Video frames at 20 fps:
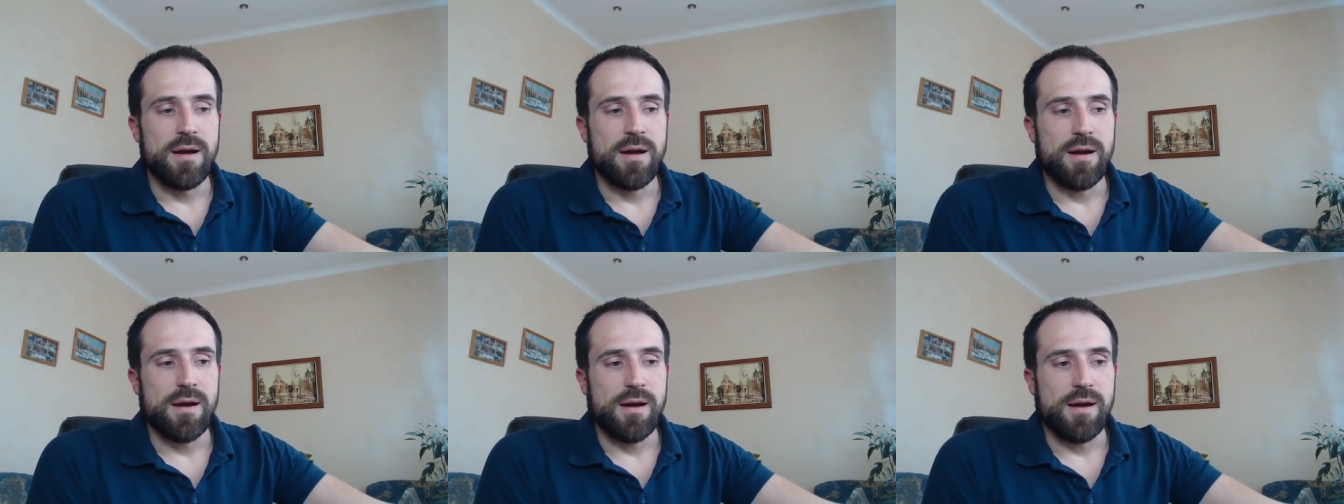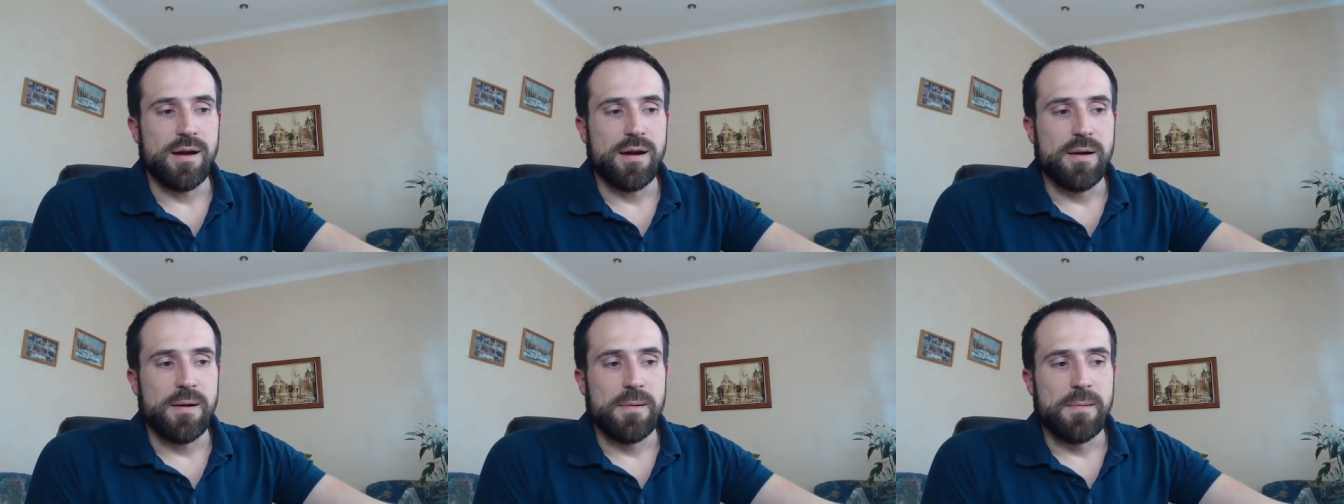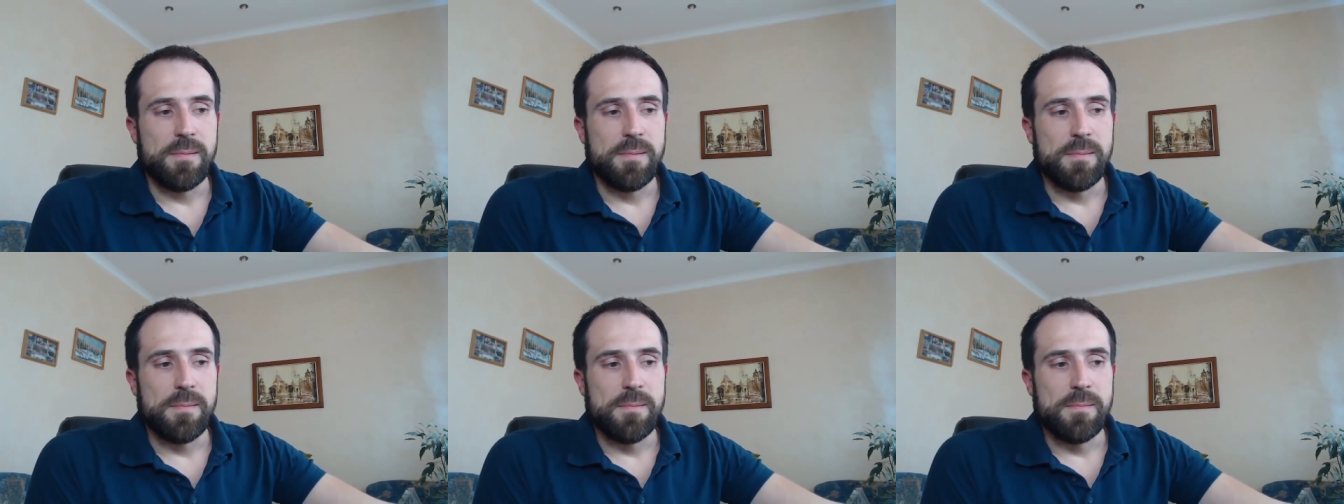Uh,
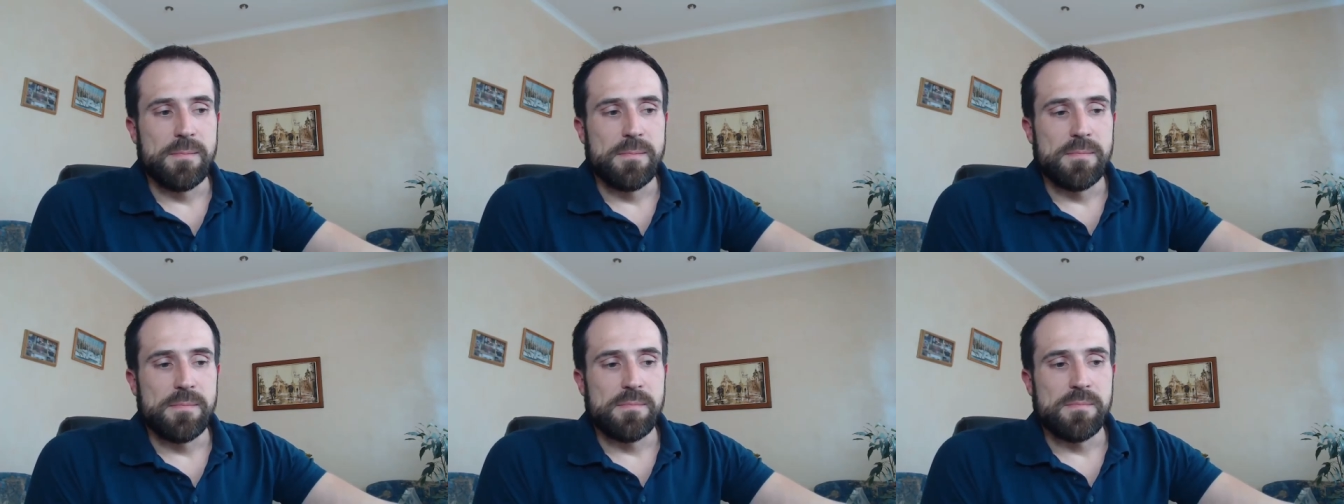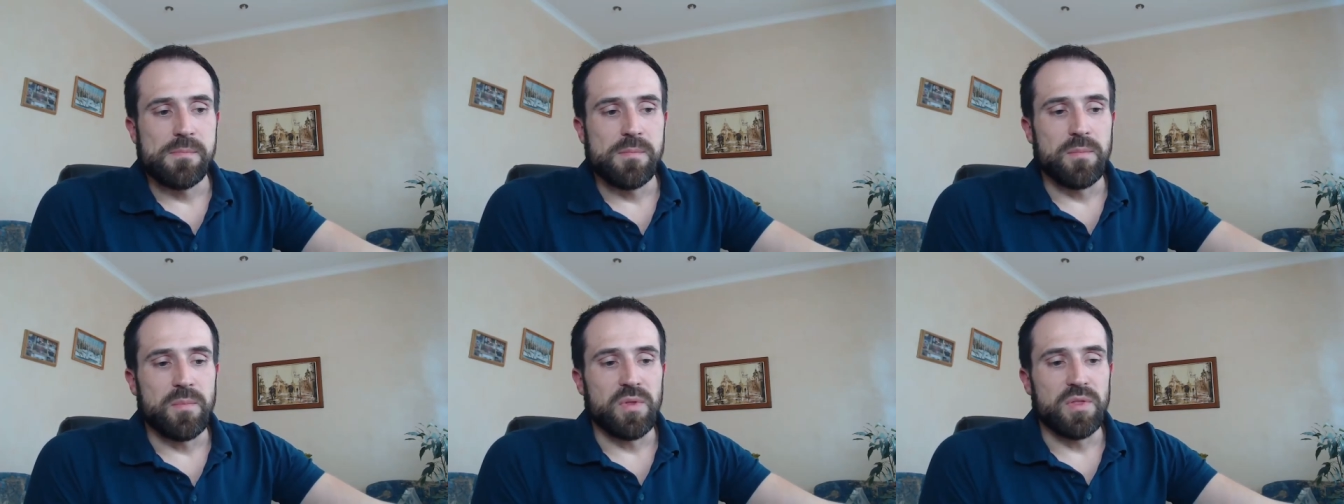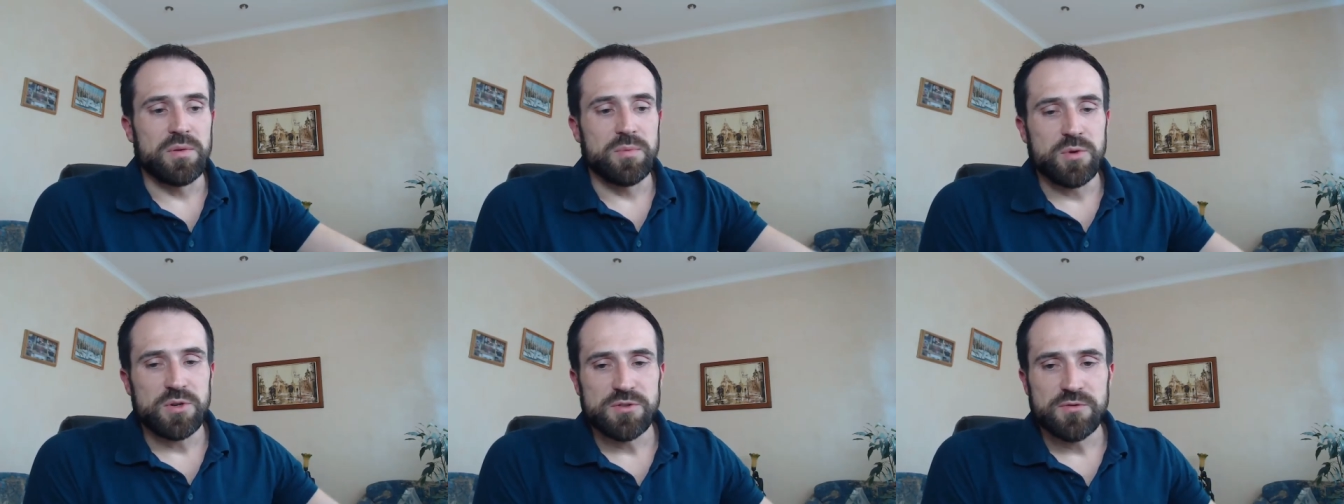
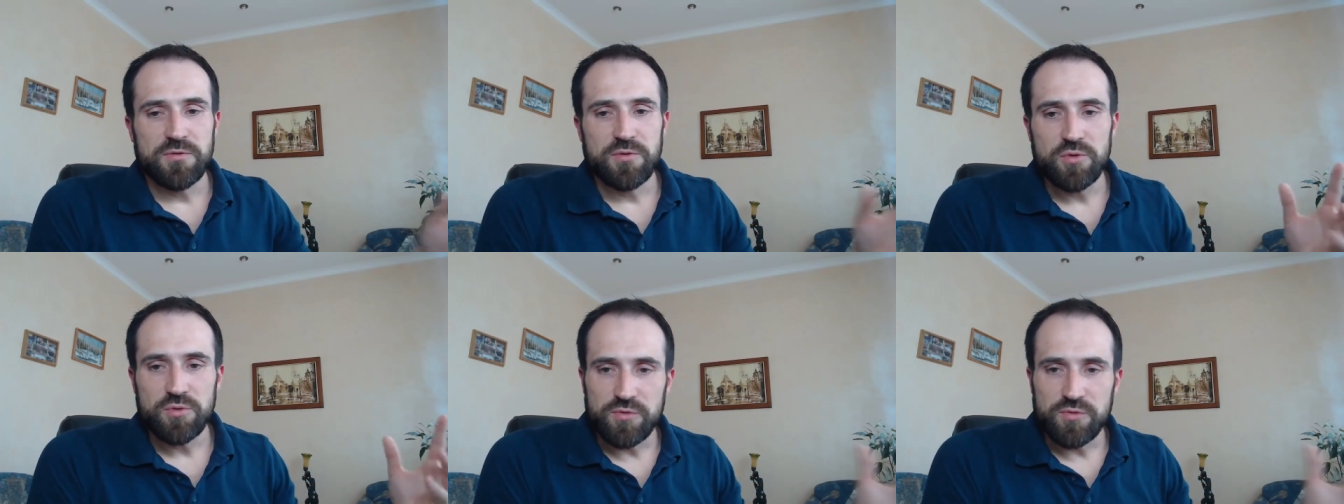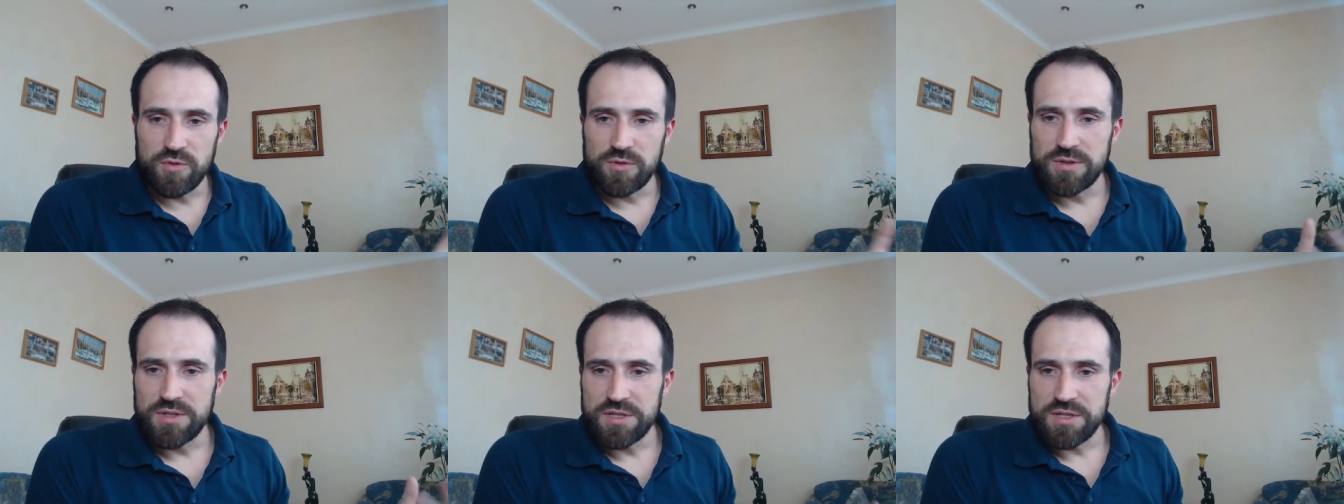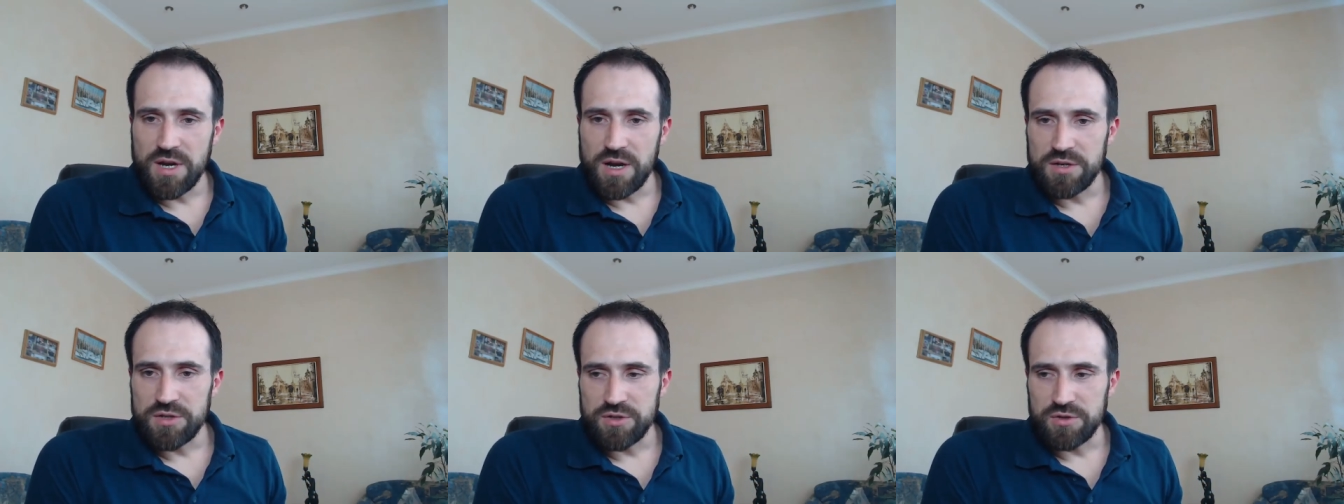the most fruitful
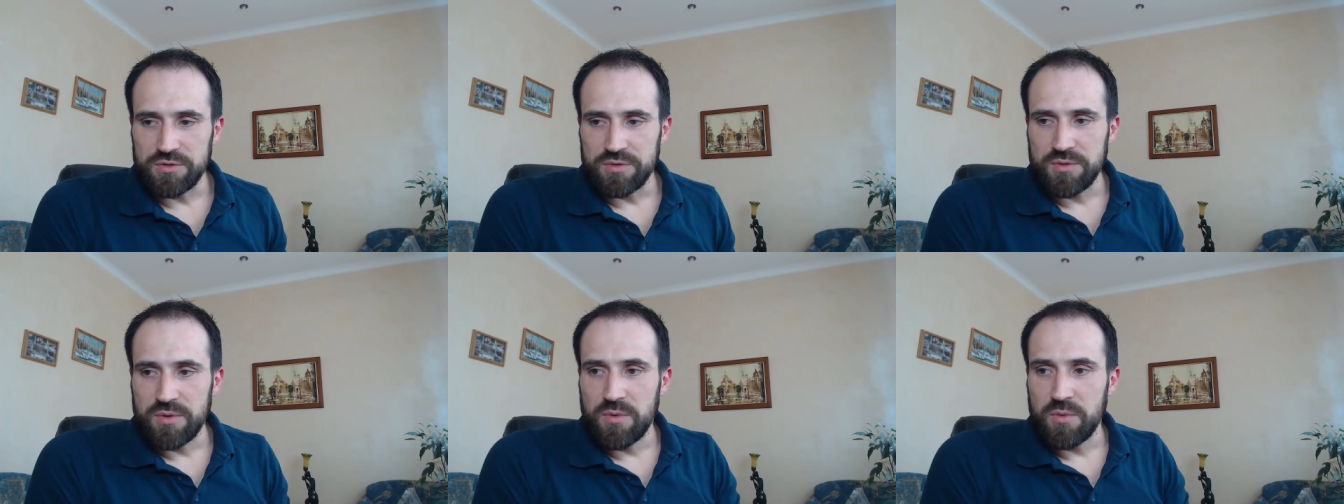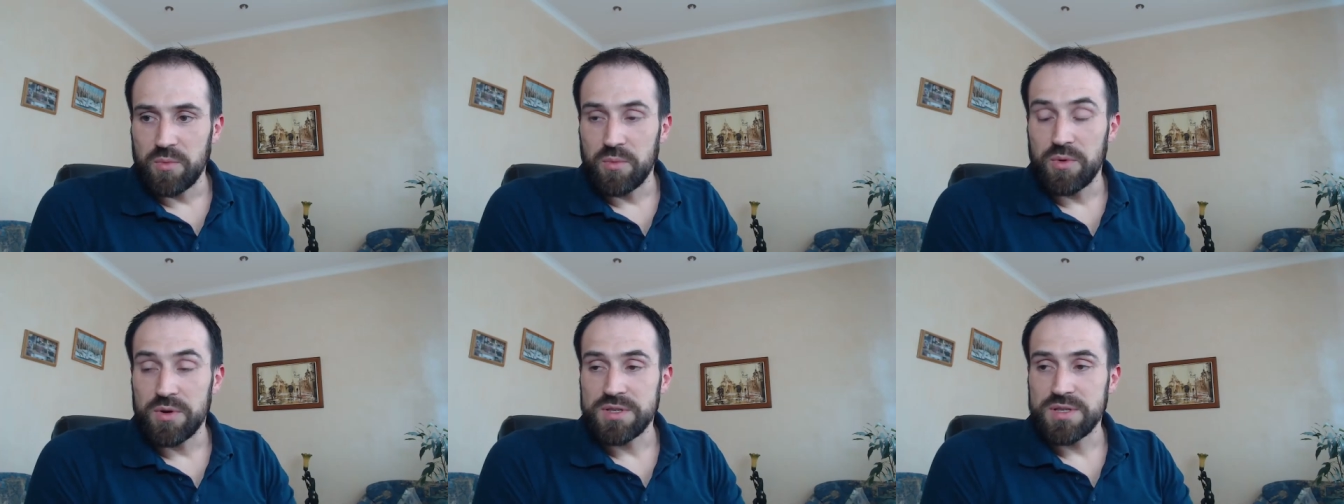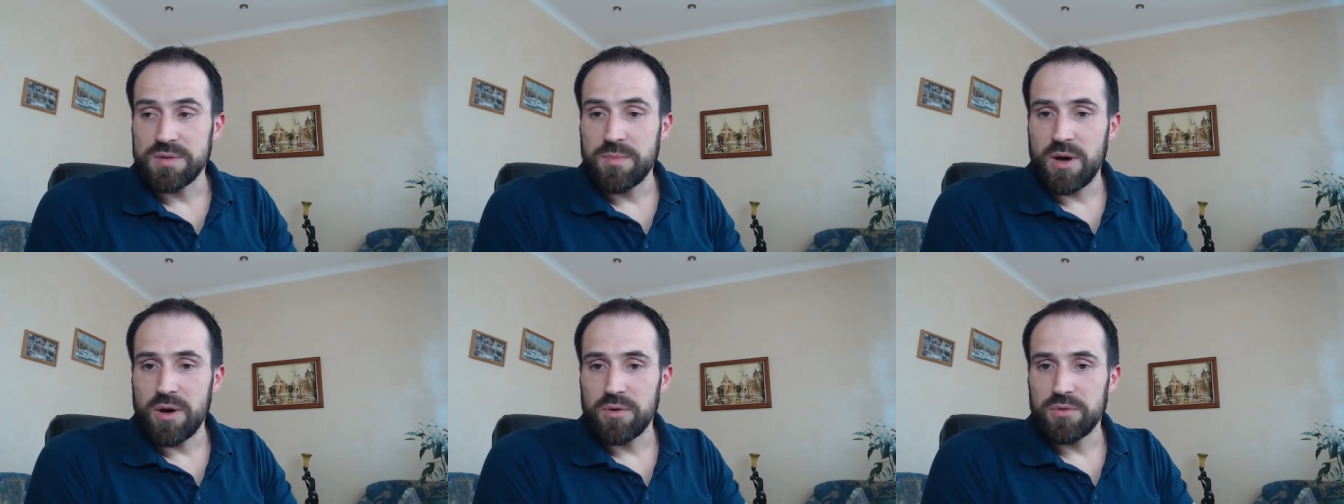discussion was
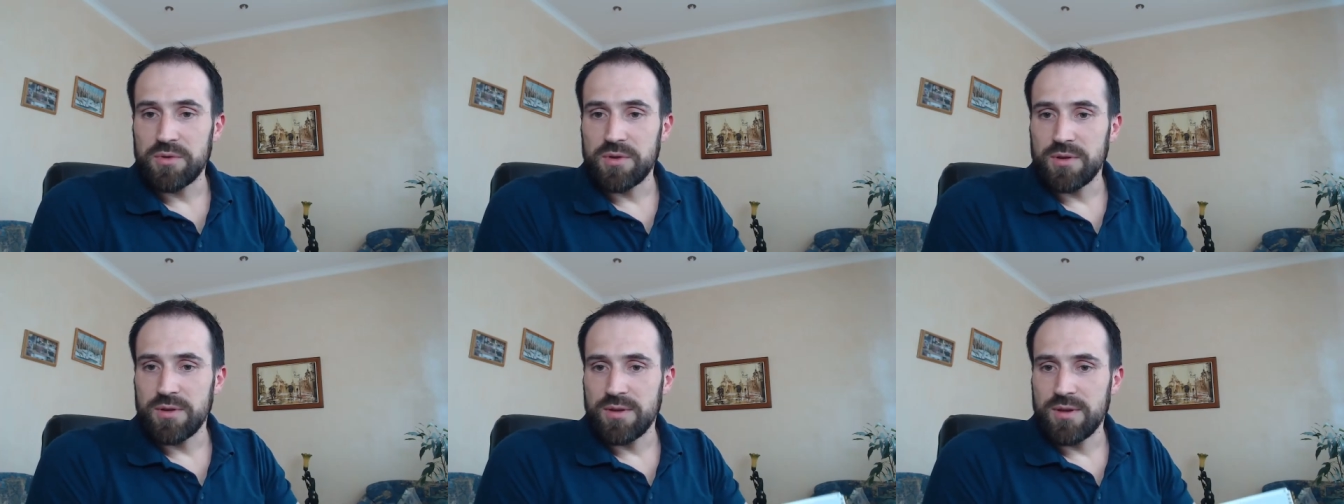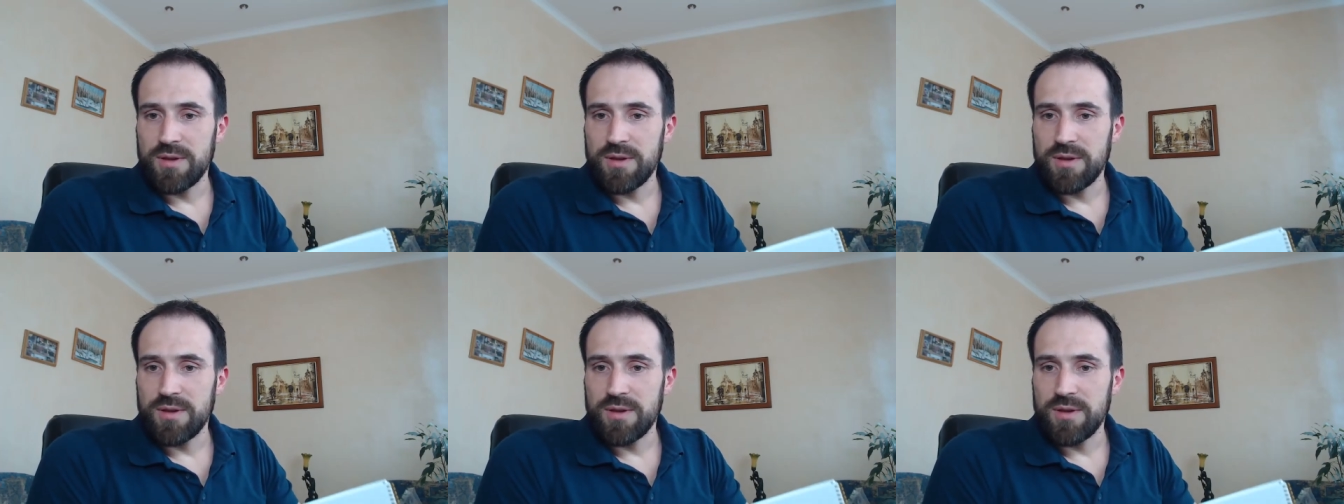about